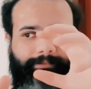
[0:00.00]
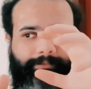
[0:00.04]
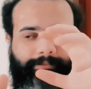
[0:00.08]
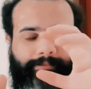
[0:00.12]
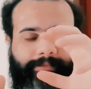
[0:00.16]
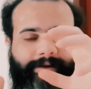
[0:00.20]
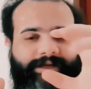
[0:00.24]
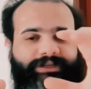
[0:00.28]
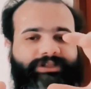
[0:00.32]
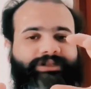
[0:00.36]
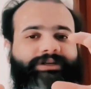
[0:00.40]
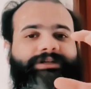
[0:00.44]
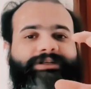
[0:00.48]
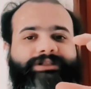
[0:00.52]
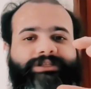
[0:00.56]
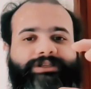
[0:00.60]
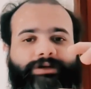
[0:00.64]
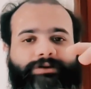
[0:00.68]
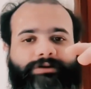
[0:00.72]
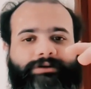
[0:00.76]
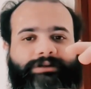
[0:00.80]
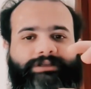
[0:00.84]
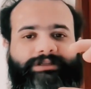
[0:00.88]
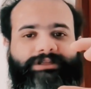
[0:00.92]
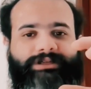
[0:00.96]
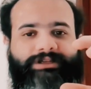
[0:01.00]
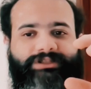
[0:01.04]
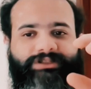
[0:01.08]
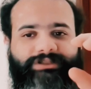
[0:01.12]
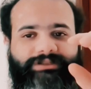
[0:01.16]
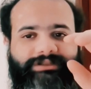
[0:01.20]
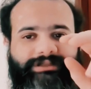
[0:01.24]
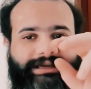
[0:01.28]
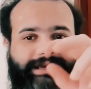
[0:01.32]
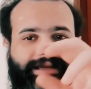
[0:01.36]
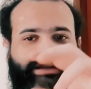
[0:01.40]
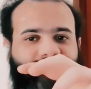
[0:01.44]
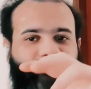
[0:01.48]
measures your
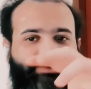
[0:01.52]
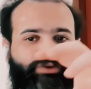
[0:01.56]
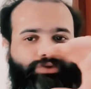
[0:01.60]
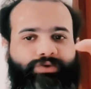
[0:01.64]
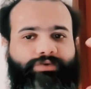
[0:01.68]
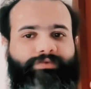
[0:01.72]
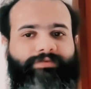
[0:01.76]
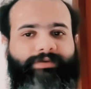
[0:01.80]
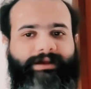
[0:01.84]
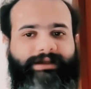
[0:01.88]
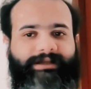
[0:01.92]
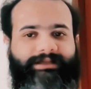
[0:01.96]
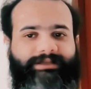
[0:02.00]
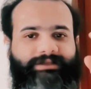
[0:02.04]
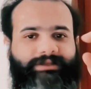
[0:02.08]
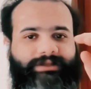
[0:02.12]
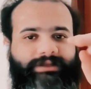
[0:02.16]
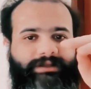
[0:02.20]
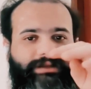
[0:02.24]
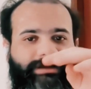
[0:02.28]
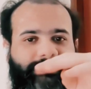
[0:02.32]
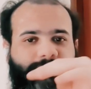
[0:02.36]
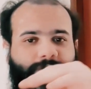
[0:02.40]
decision in two ways.